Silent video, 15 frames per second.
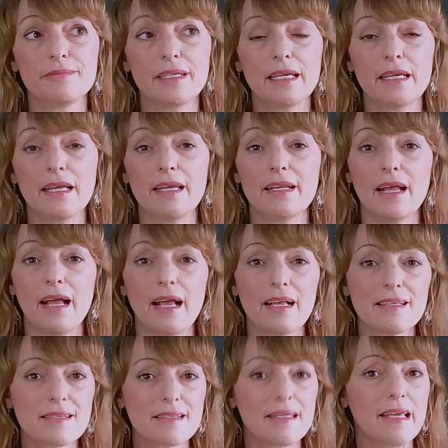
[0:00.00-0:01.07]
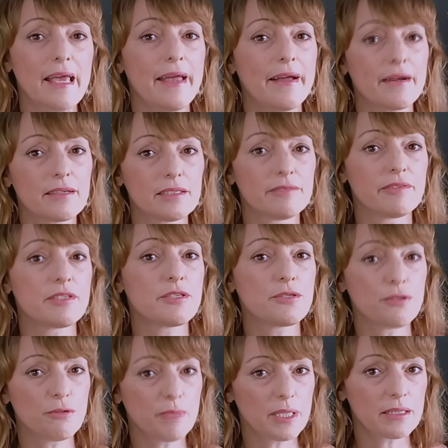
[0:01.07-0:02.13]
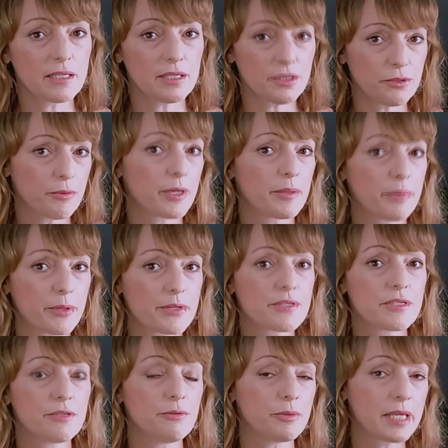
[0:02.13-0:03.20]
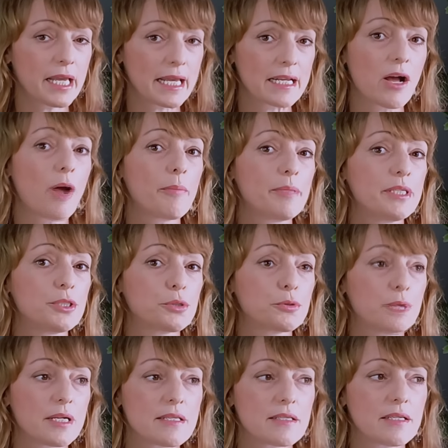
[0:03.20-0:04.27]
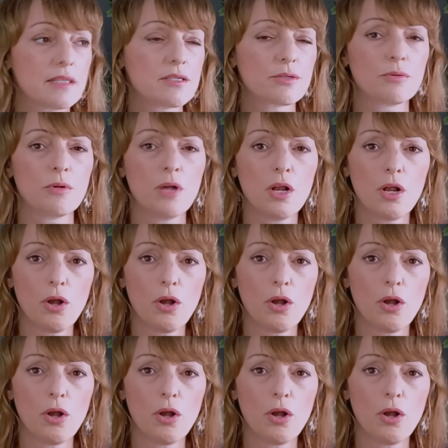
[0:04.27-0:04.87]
it has the air of assuming that you are a person who cannot be trusted to